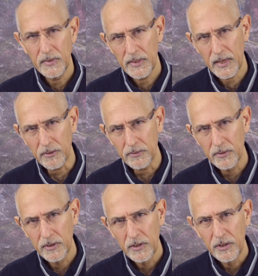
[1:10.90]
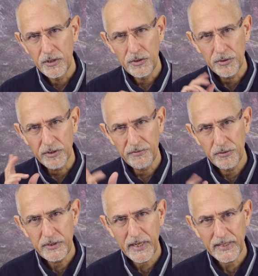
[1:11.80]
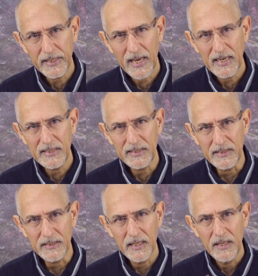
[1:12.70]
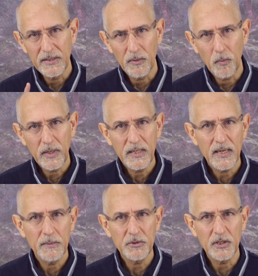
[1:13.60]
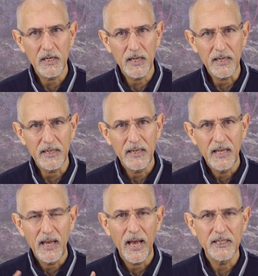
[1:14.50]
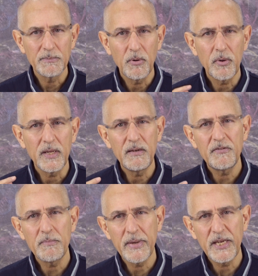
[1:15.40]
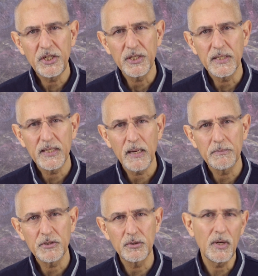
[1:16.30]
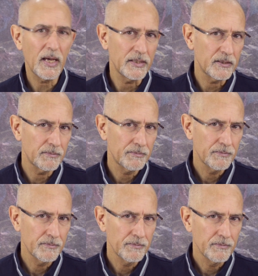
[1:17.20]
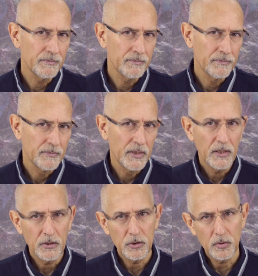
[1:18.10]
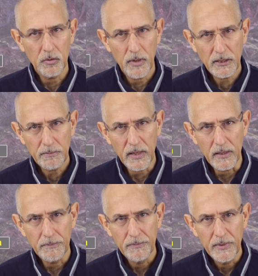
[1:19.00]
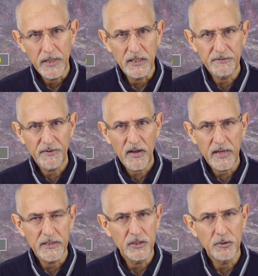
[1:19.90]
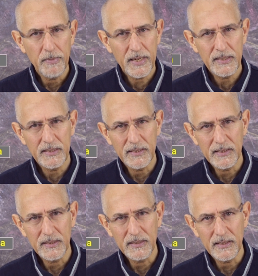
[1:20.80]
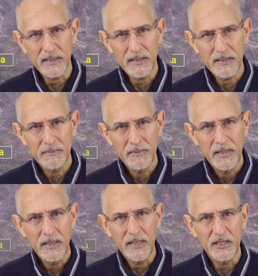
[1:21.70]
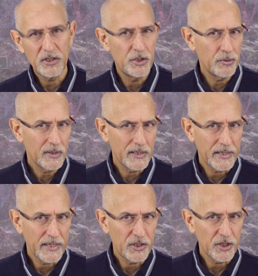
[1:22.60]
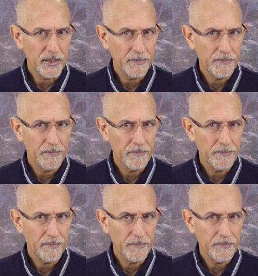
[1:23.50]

Now, to a few technicalities that one comes to learn as more information comes to light. The Sutaratma, as far as humanity is concerned, is dual in nature.